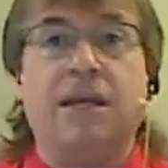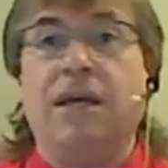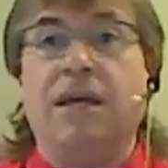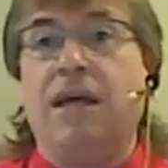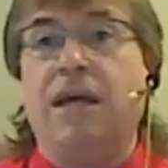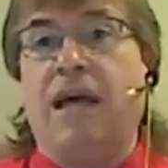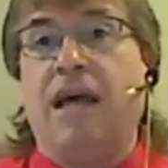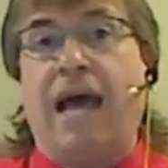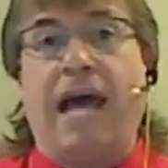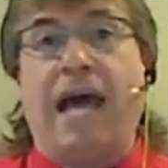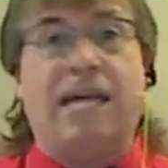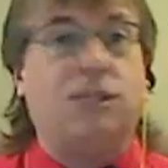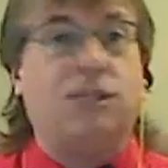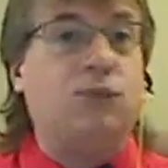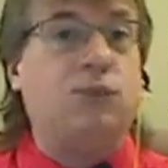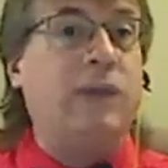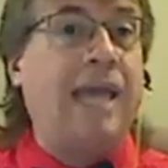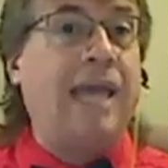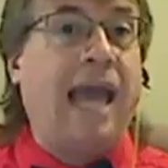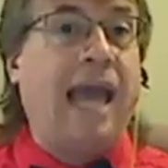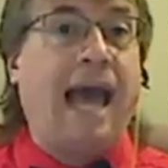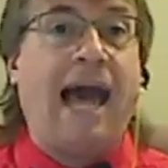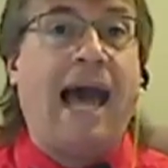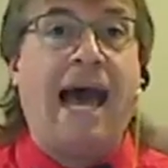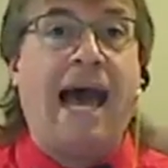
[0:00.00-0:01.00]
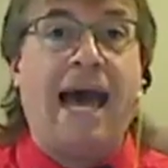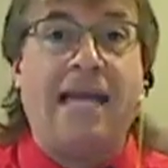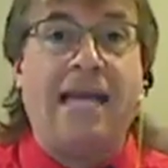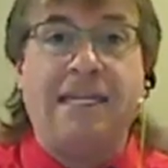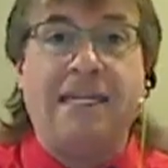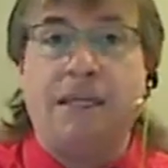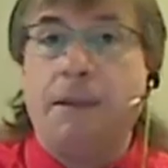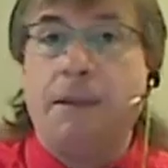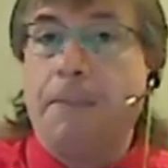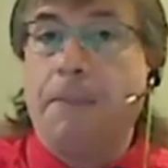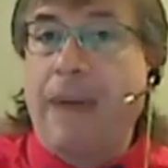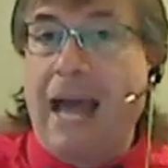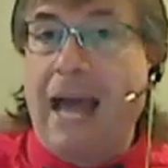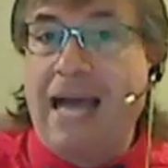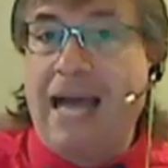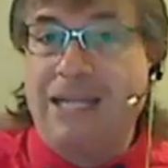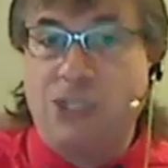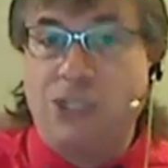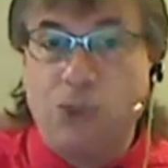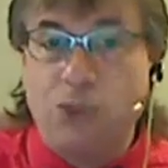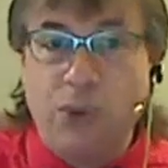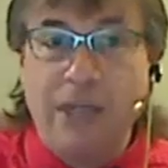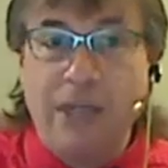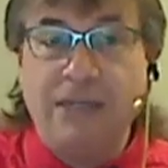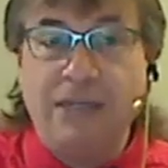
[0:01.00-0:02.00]
as we had in the
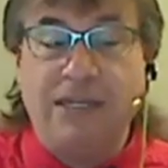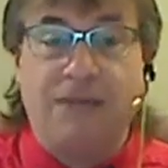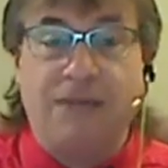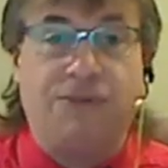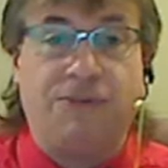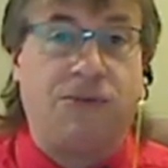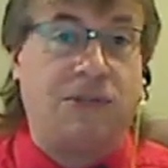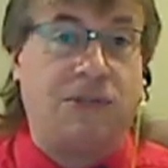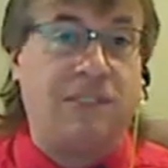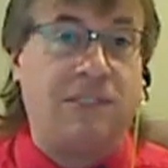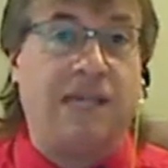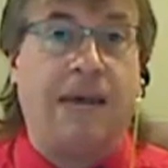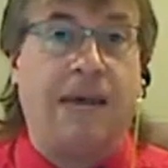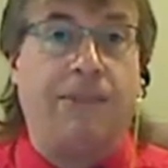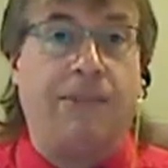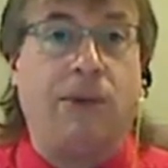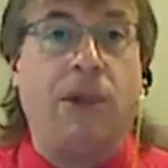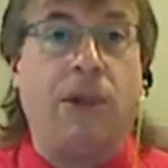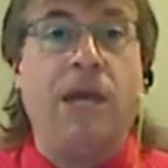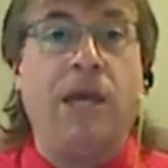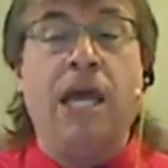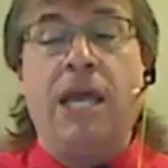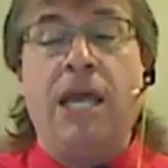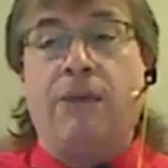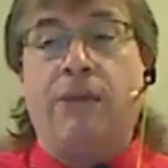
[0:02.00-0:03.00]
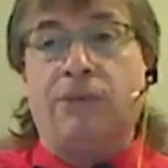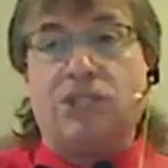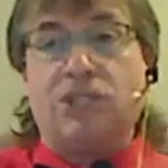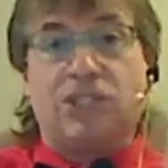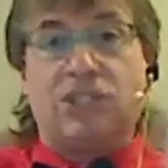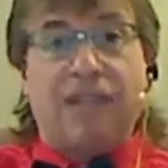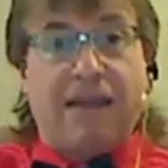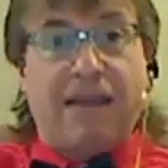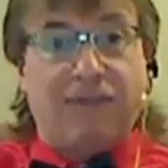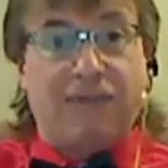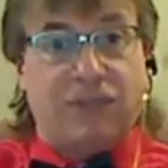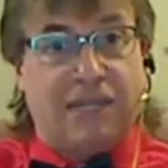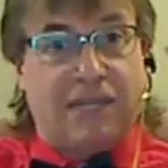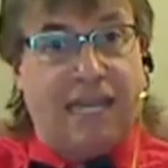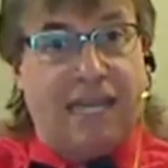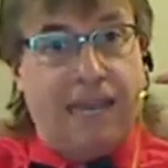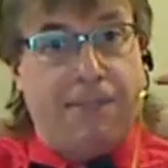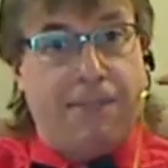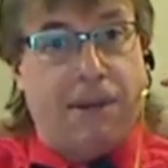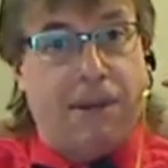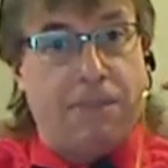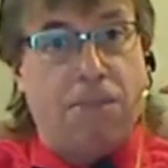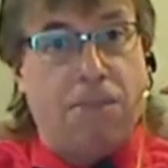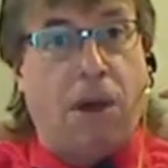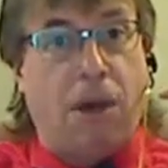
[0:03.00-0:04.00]
past 20, for example. And we just have to keep
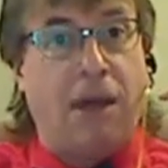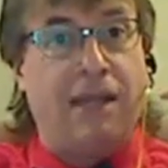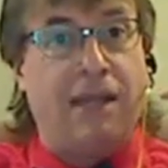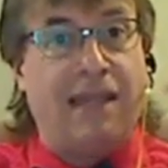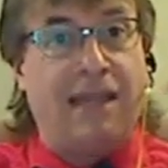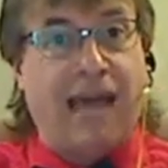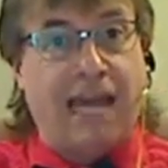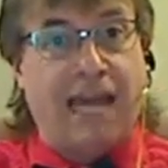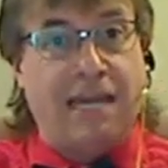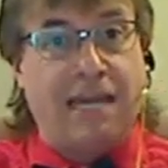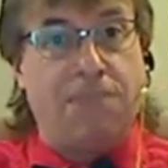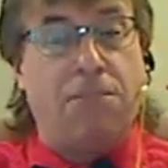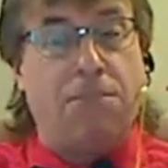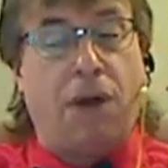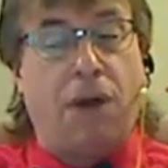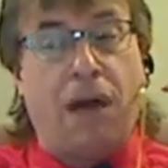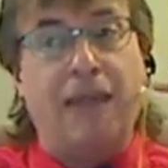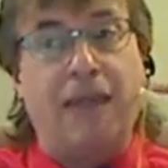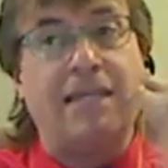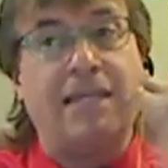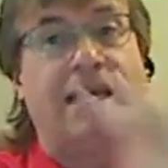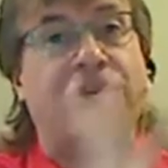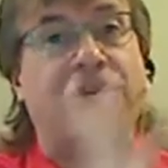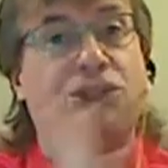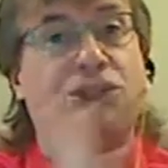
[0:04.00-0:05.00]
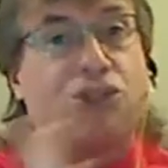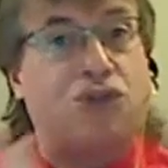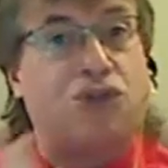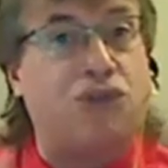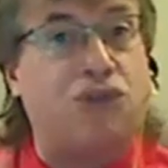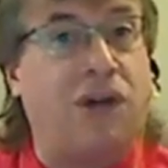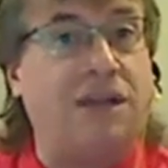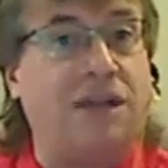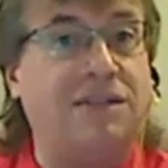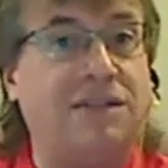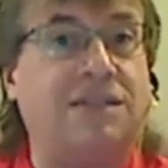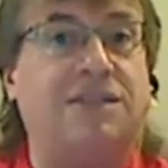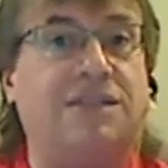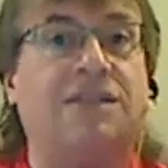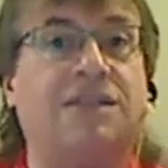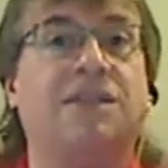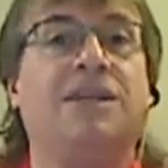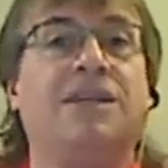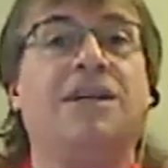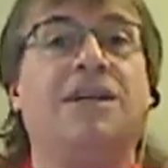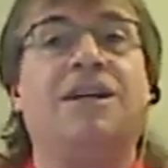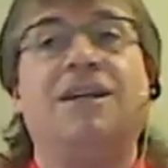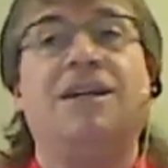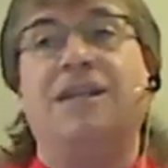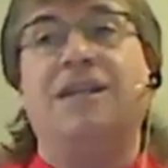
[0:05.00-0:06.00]
that in mind and trust
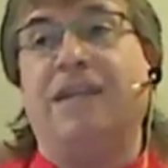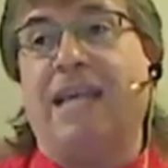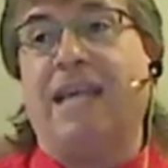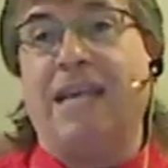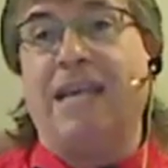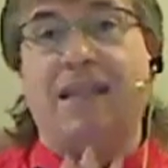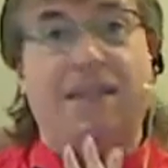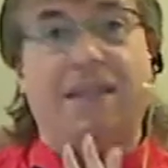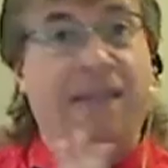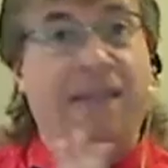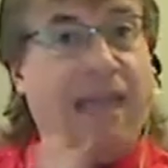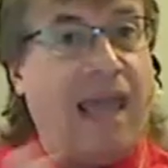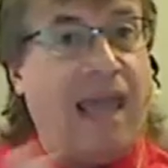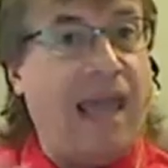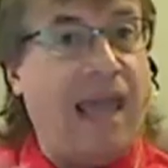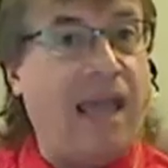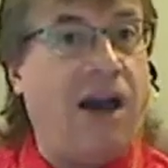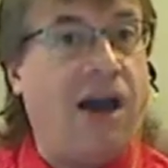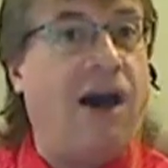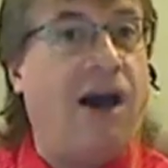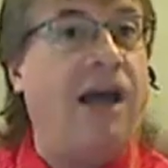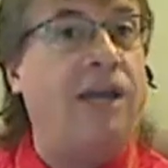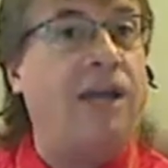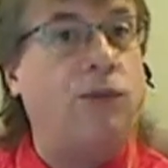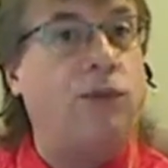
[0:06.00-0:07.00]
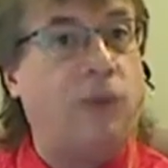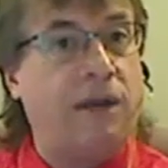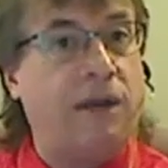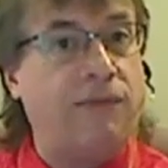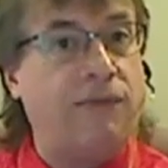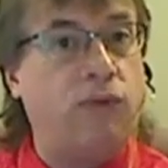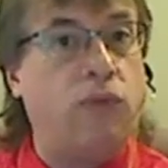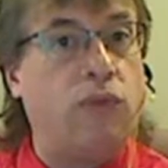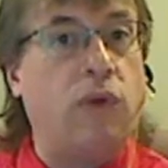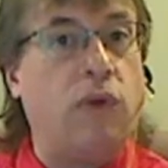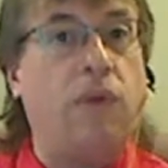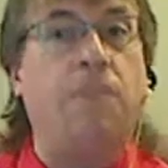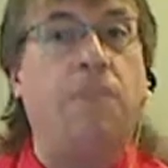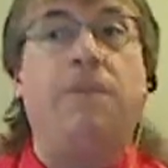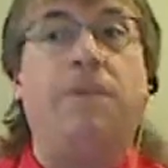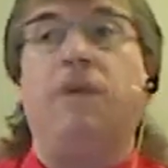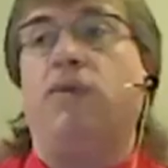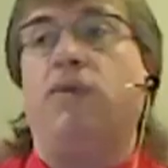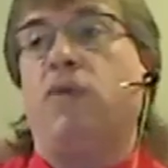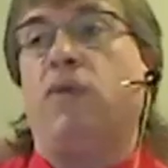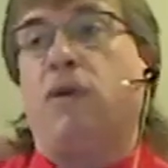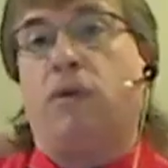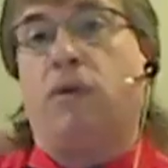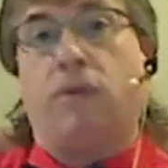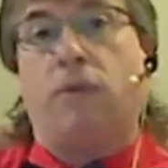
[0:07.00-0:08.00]
in the AI, and whatever
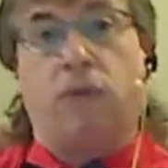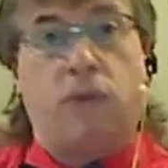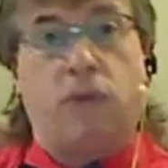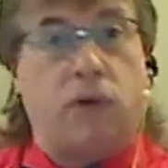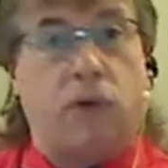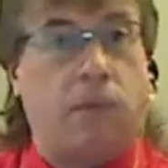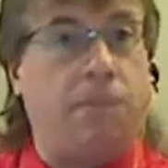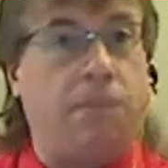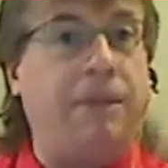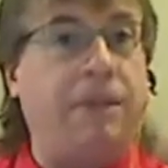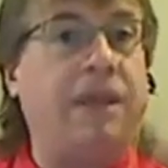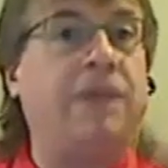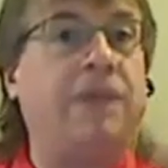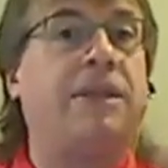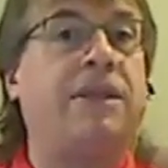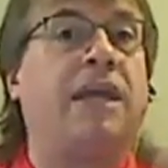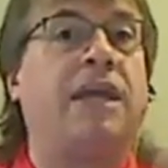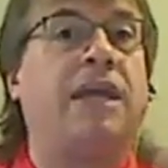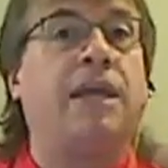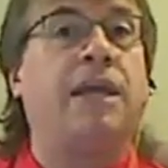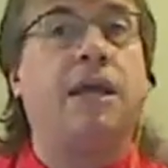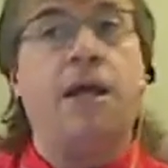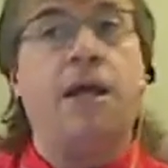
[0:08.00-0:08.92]
we're building